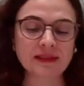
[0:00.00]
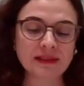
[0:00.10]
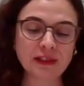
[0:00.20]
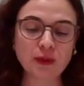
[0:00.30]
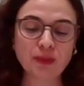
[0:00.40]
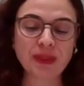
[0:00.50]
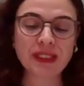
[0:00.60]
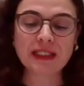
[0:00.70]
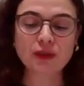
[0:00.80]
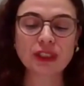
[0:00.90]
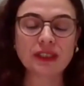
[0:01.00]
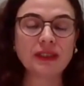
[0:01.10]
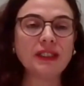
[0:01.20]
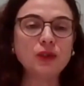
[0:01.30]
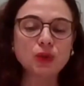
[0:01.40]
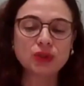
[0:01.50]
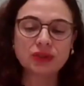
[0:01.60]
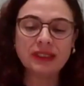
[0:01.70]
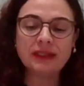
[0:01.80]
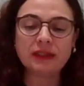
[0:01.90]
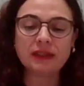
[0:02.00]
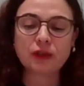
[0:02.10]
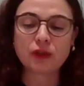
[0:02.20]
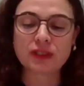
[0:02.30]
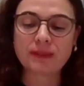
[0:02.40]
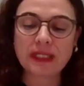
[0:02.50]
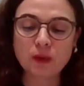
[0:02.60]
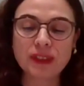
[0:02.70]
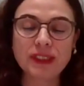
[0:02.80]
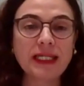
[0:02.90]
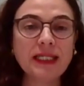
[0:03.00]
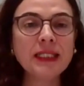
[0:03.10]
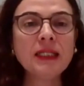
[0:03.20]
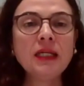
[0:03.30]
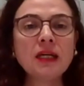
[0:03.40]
the European hydrogen industry across the value chain,